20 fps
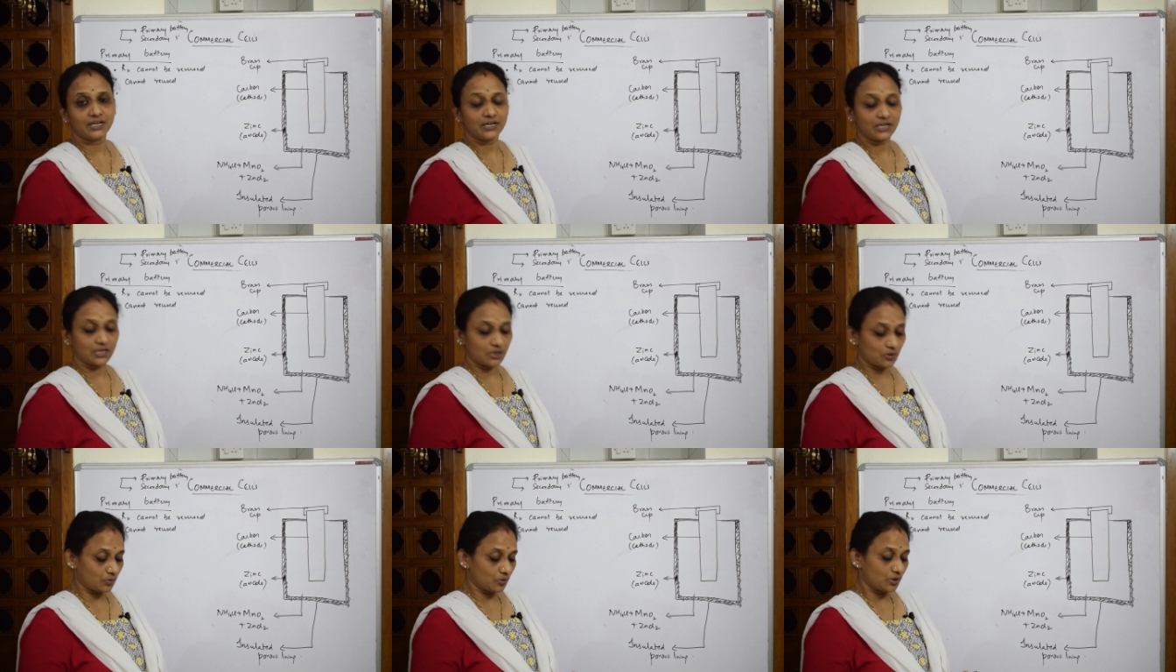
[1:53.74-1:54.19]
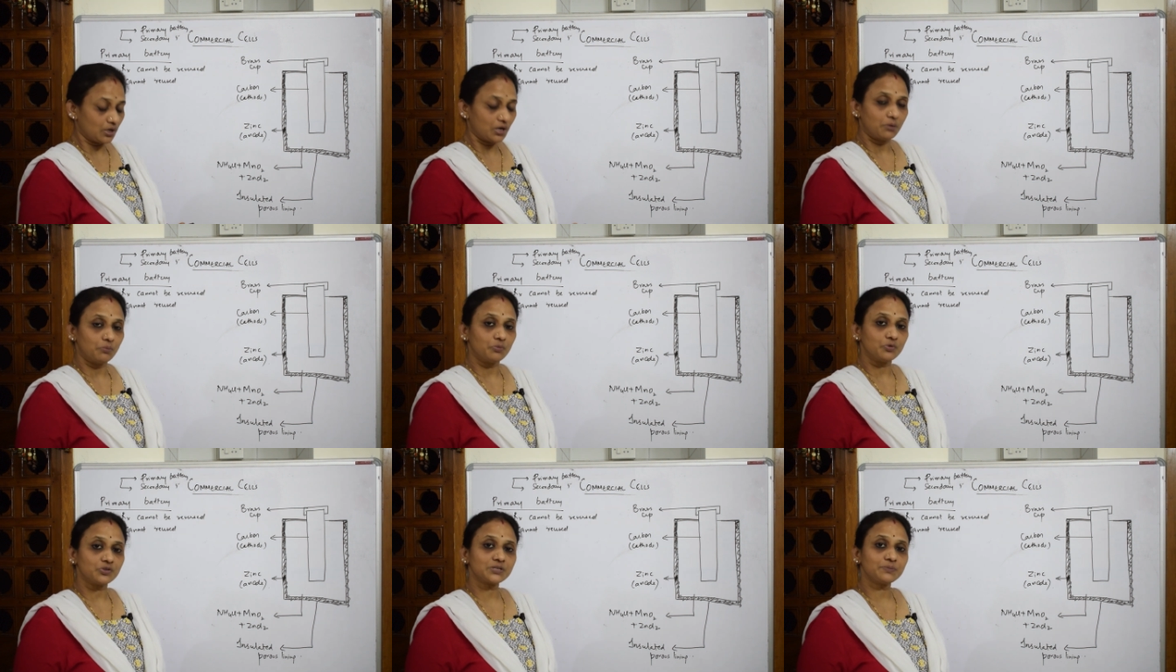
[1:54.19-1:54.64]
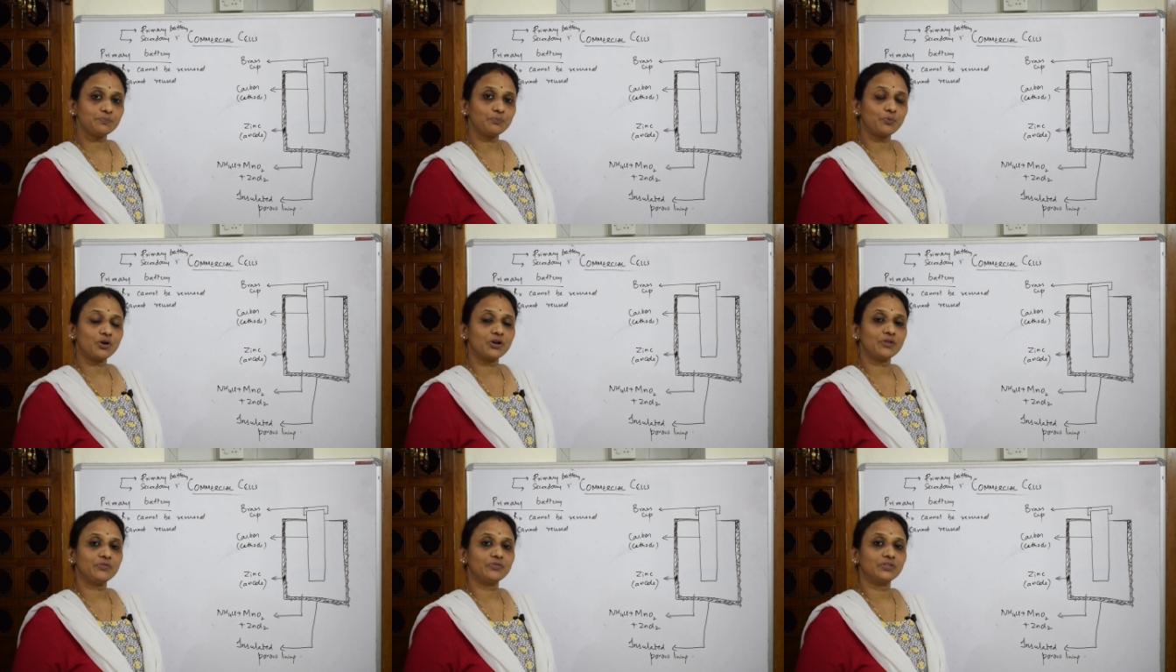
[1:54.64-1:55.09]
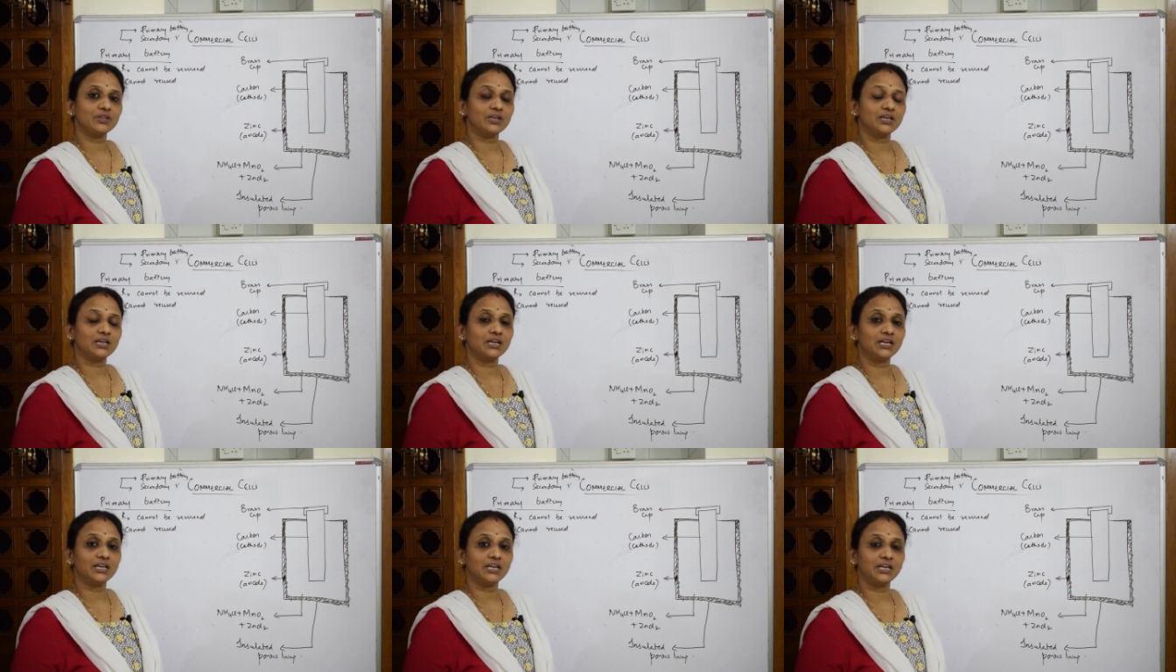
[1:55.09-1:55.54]
Now, most important
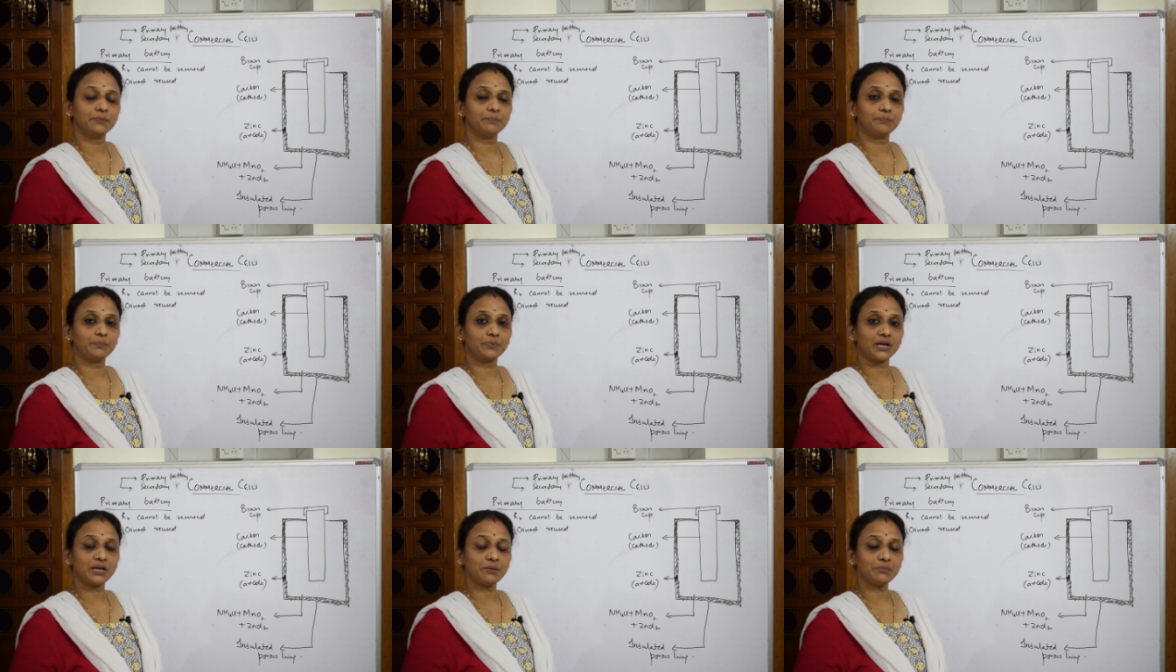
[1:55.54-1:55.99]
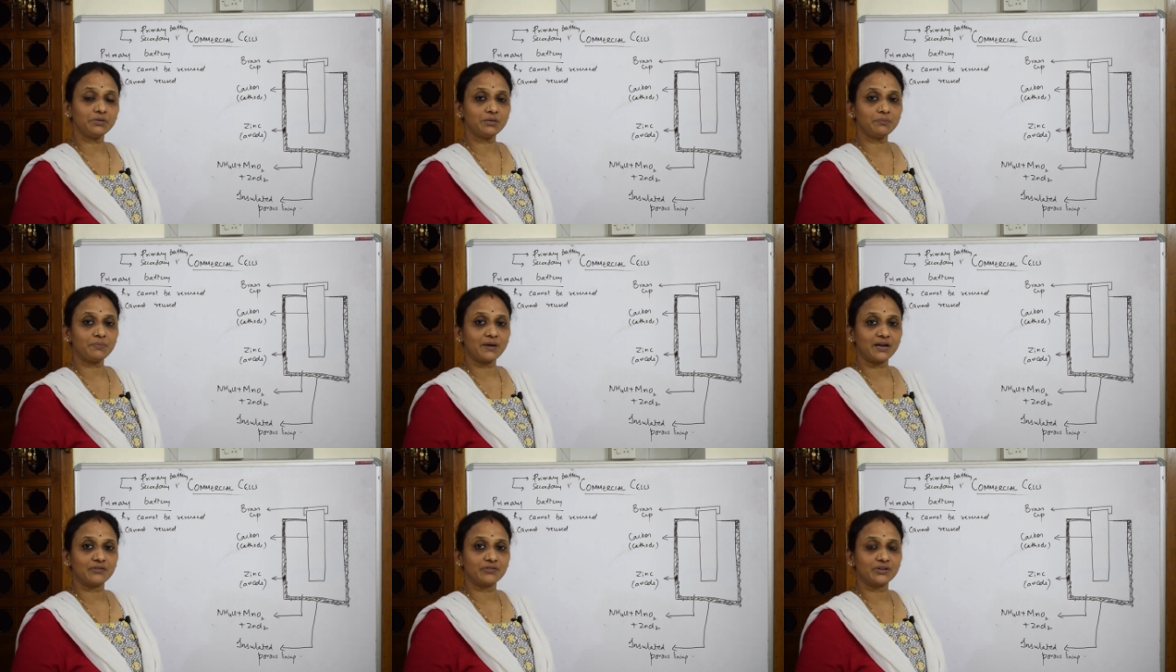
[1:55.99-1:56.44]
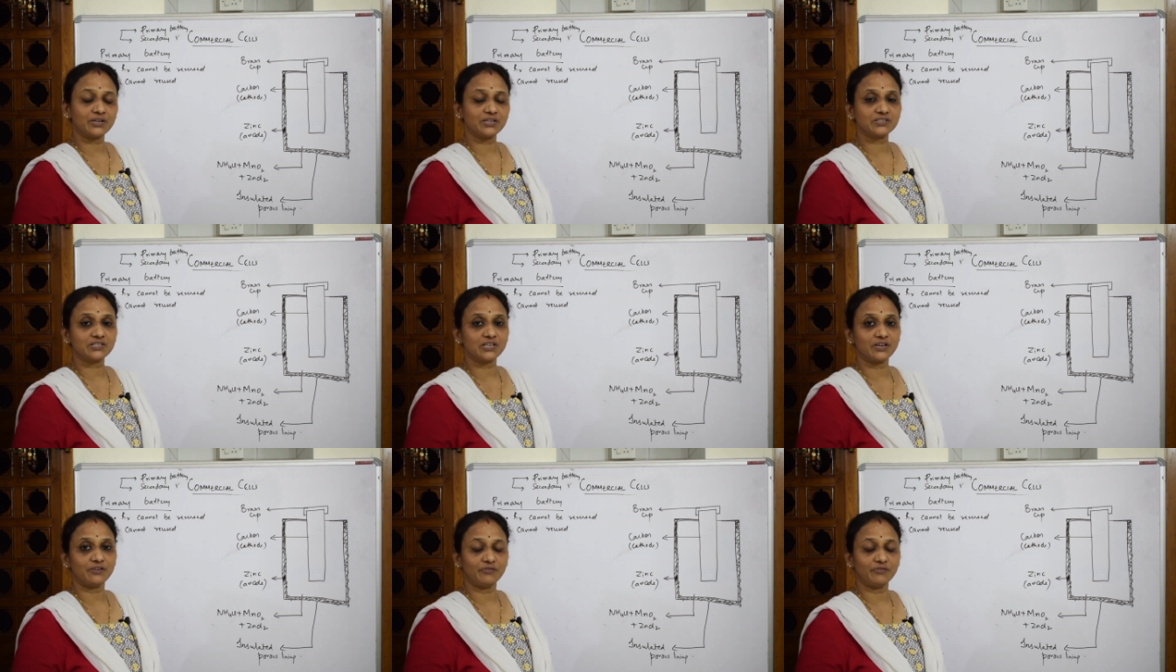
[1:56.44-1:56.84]
thing in primary batteries,